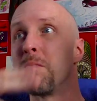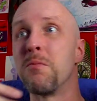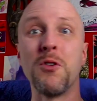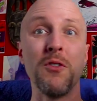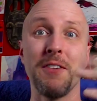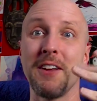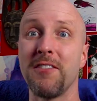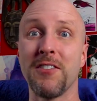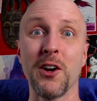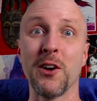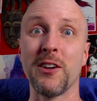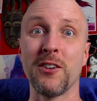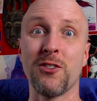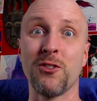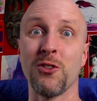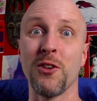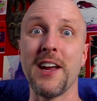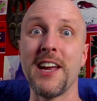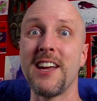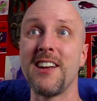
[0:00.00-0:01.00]
and moving very
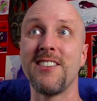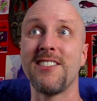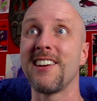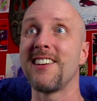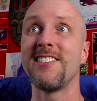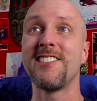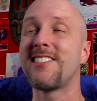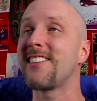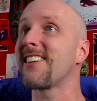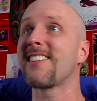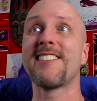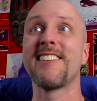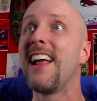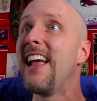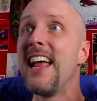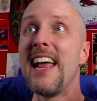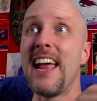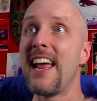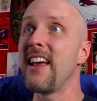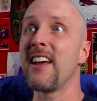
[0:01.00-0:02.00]
strange, and just
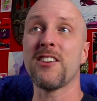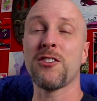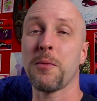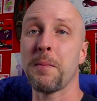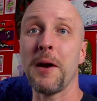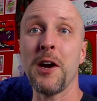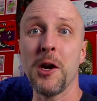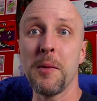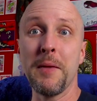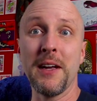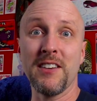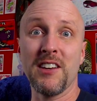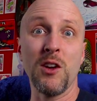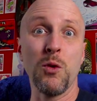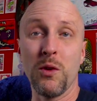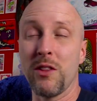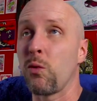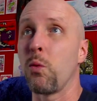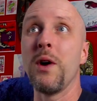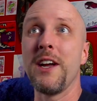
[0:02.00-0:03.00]
experimenting
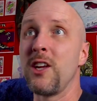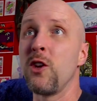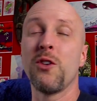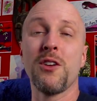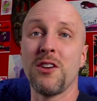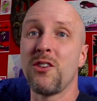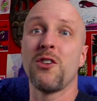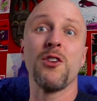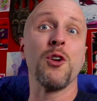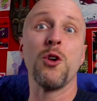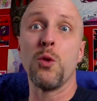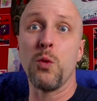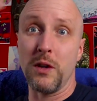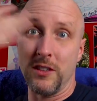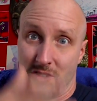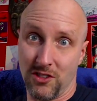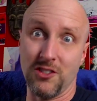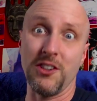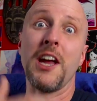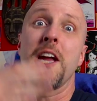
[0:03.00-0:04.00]
with what you can do
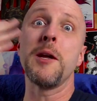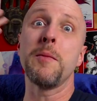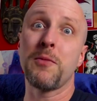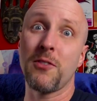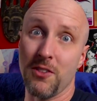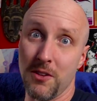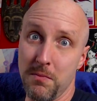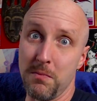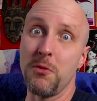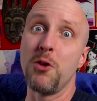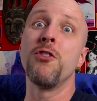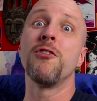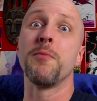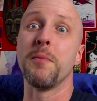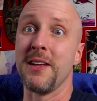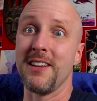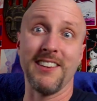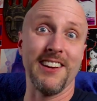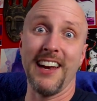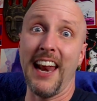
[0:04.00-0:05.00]
with shapes and
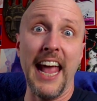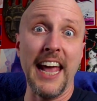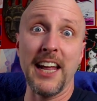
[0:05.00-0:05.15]
movement and